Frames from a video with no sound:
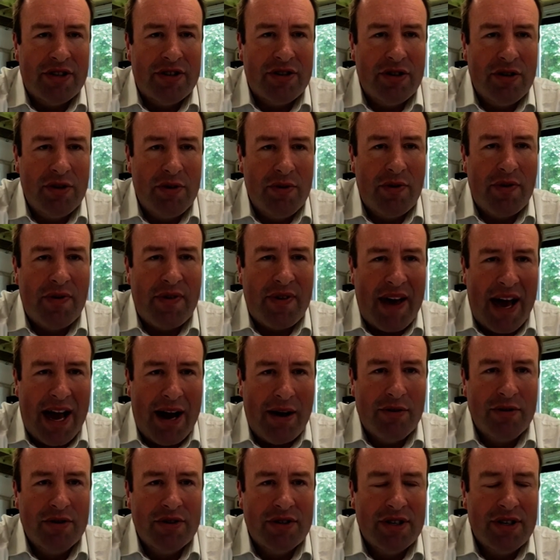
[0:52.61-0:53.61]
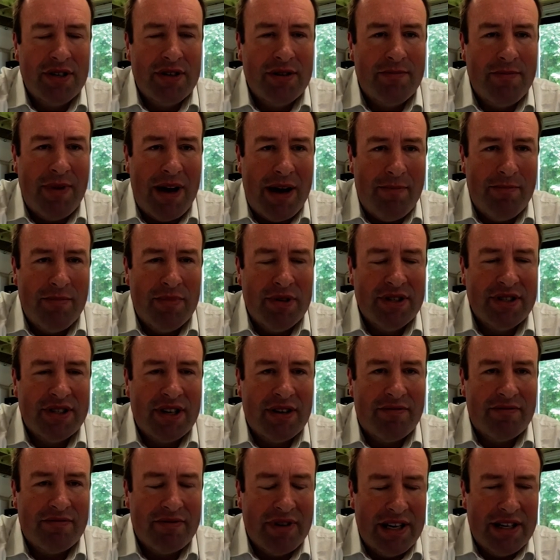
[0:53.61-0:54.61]
2,000 members
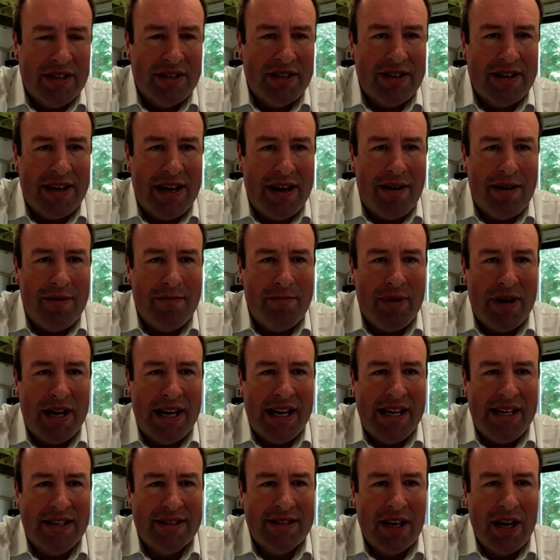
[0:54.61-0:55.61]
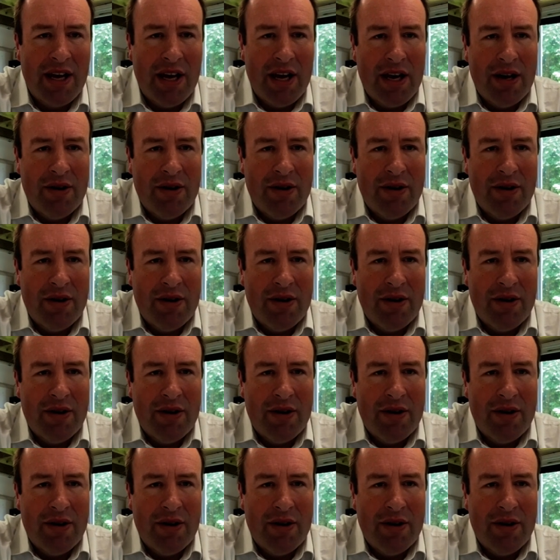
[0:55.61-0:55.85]
have written to their MPs.